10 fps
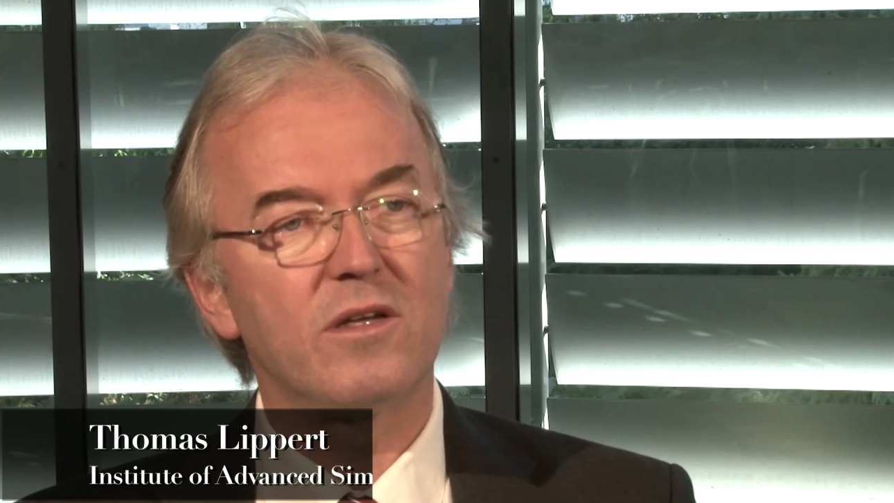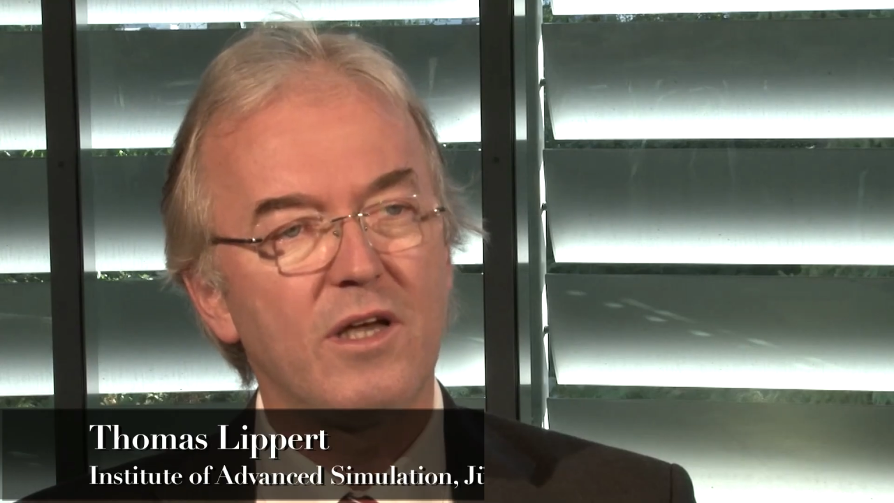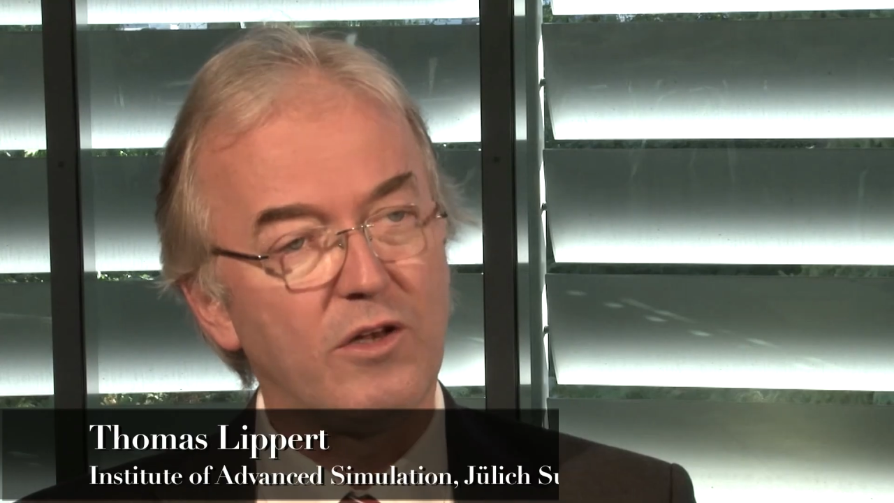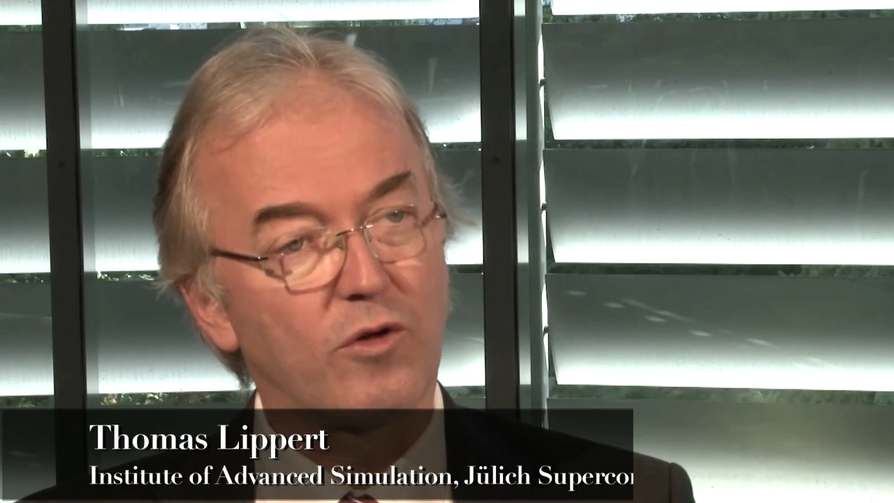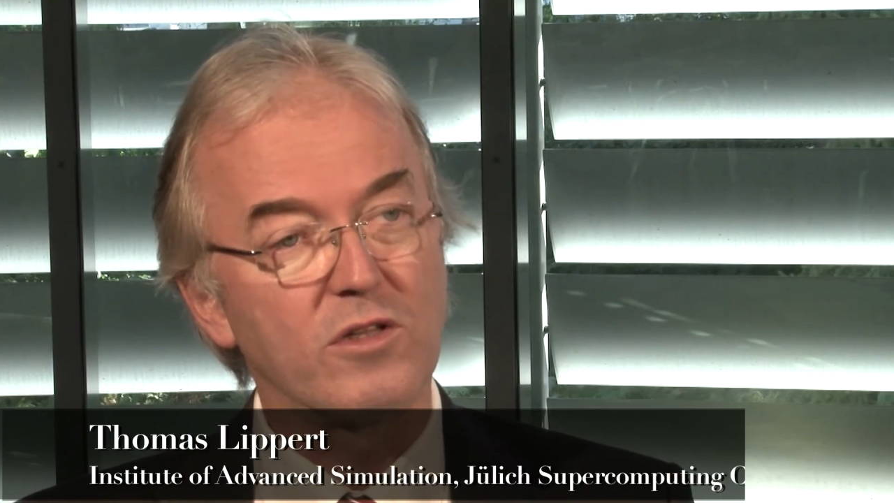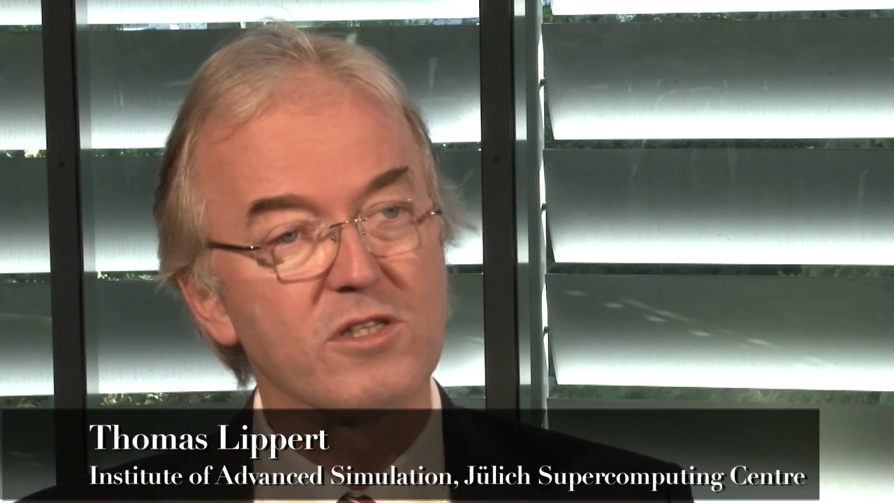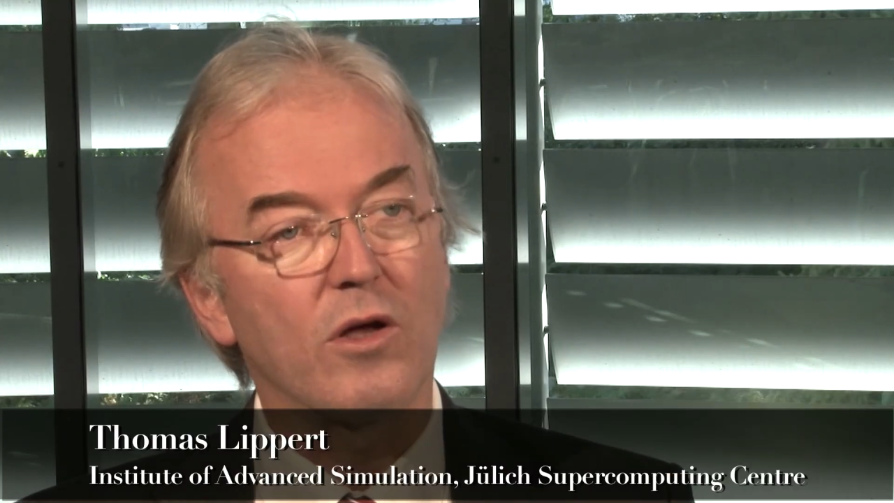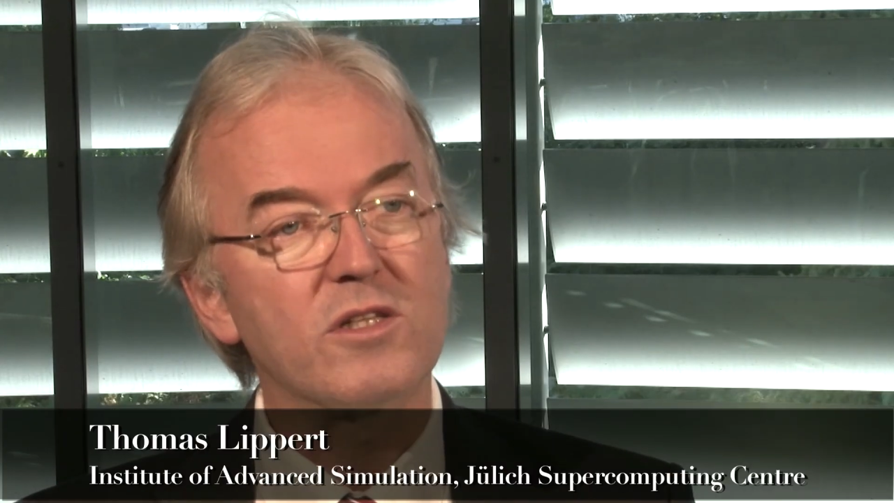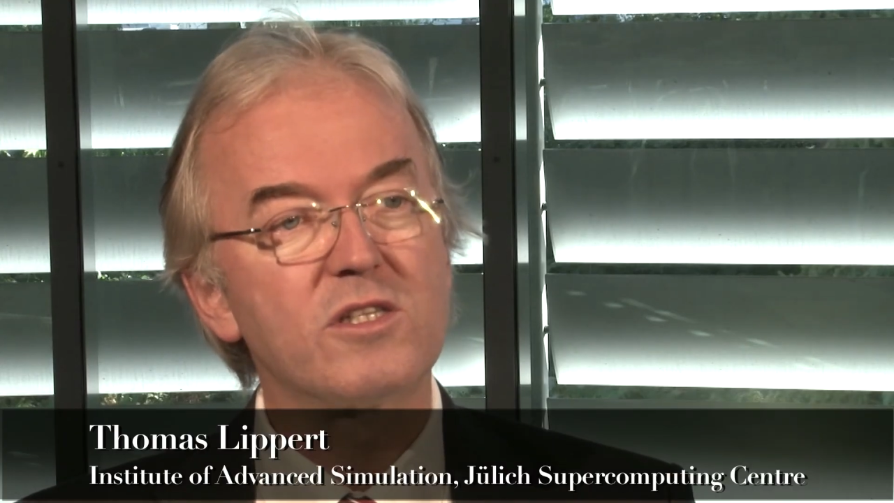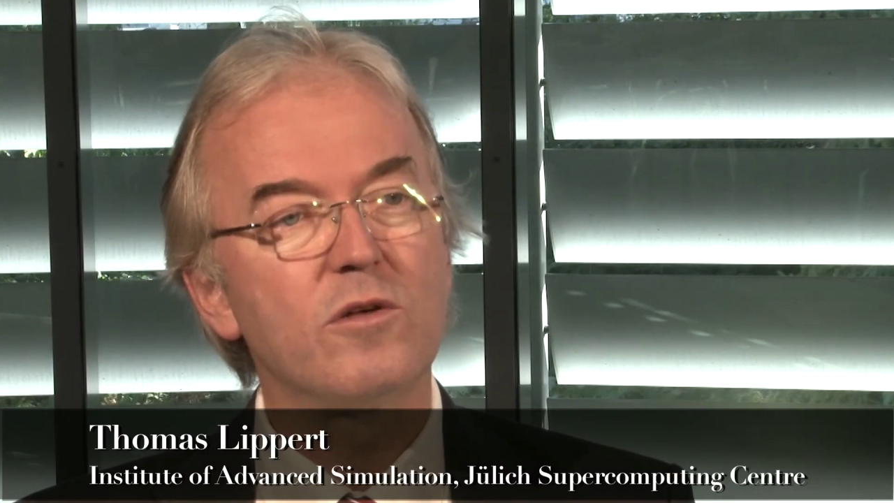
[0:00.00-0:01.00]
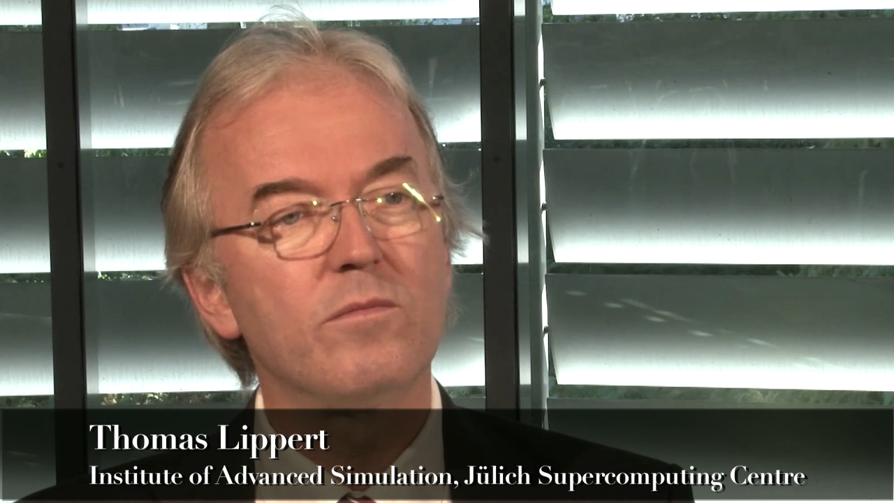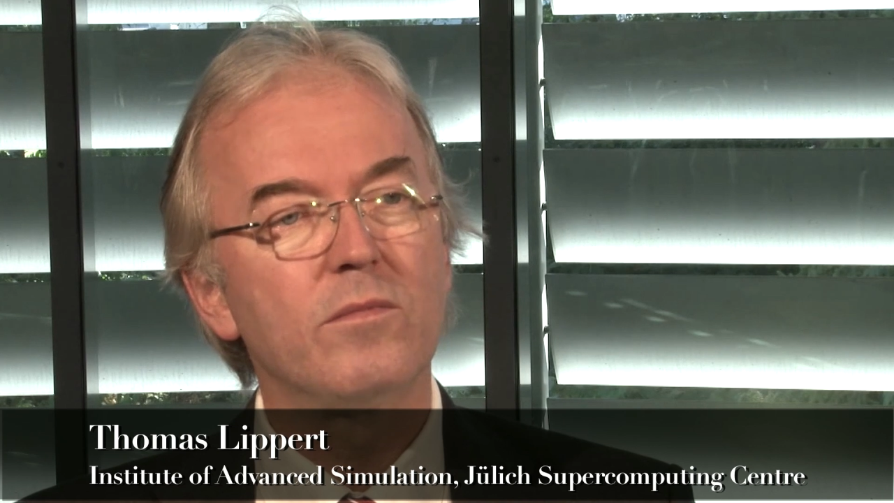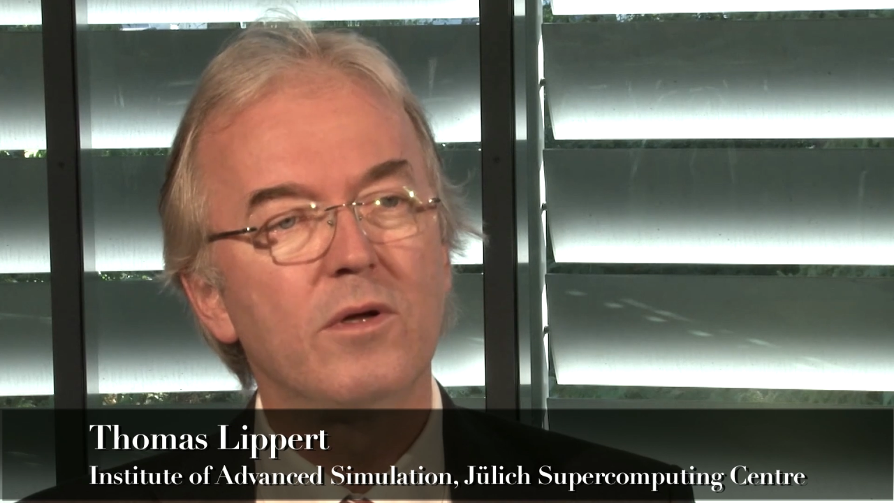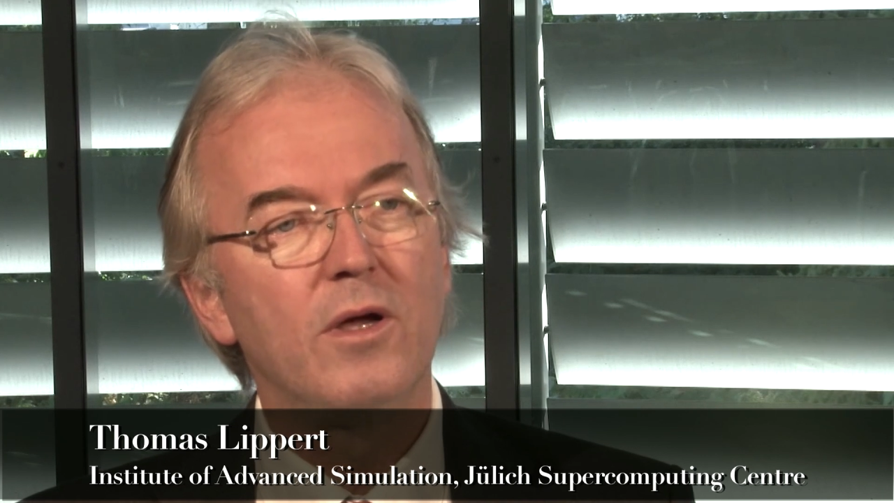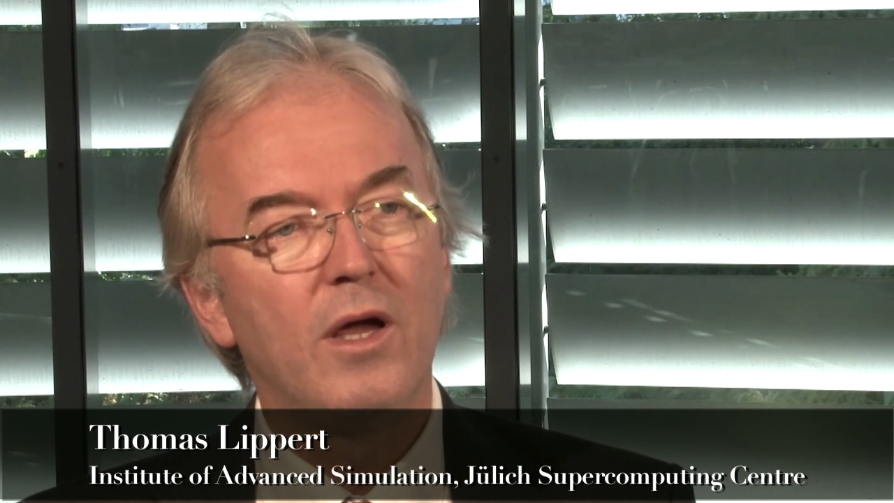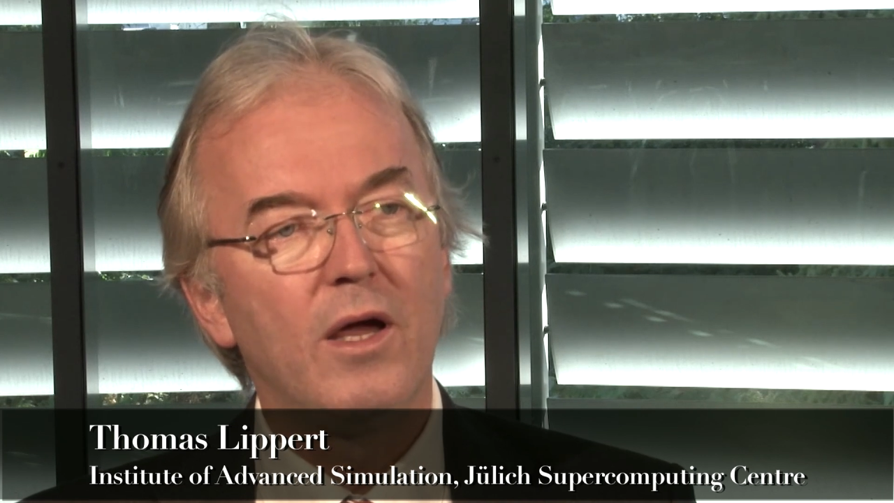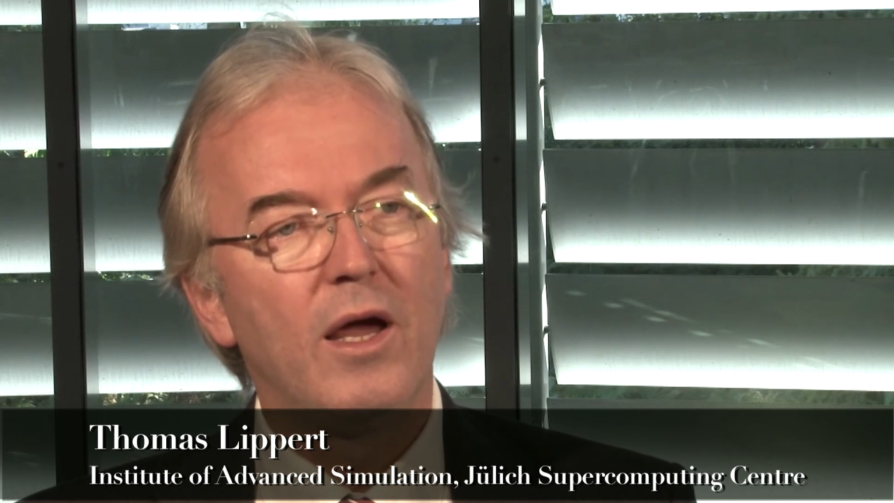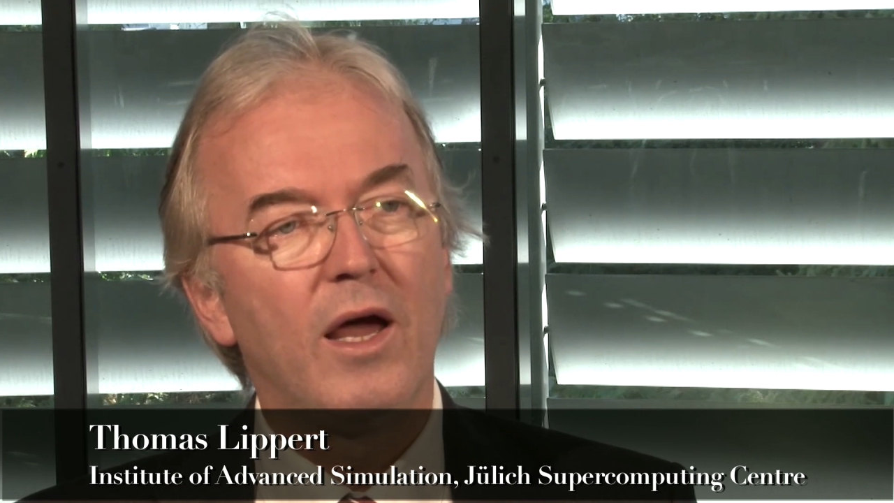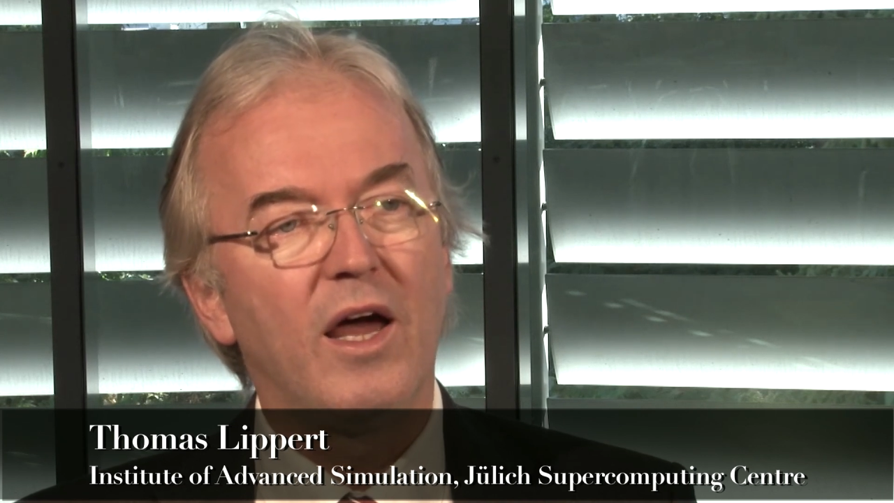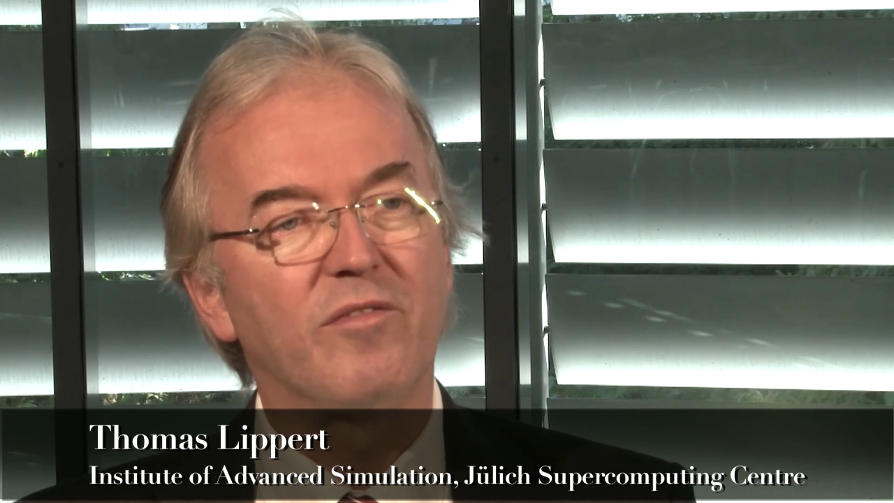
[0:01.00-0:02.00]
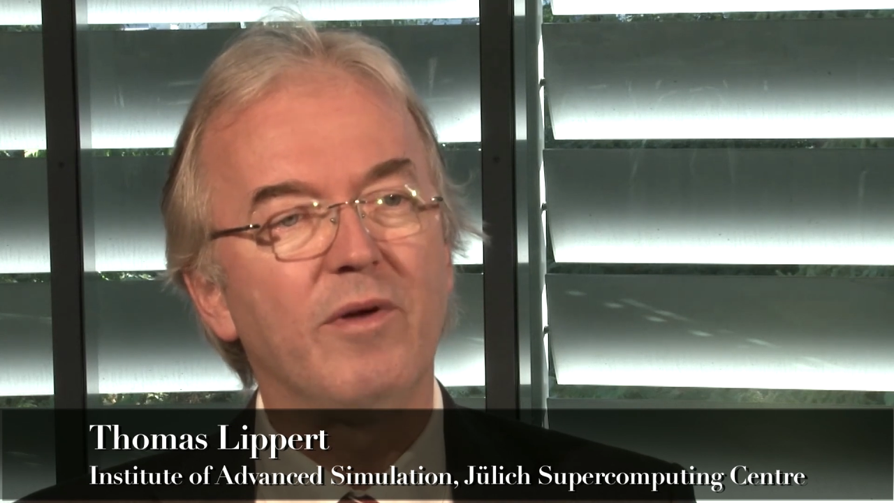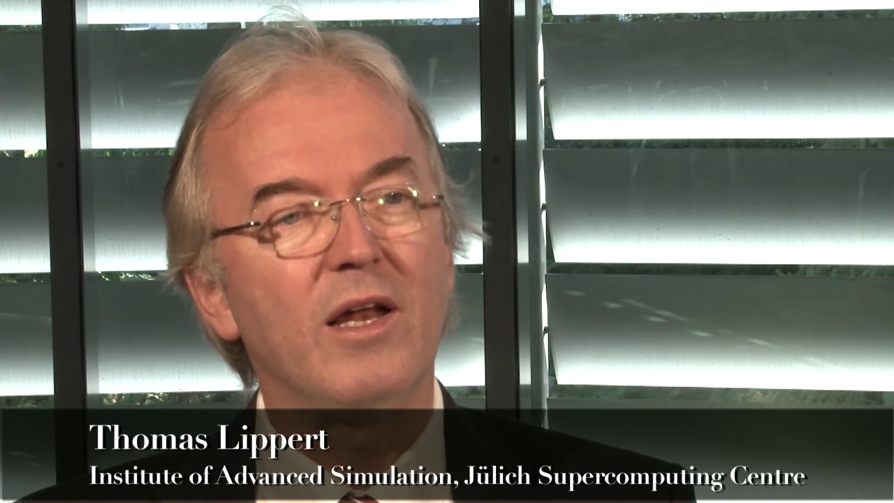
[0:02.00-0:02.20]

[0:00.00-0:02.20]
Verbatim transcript: in the consortium as well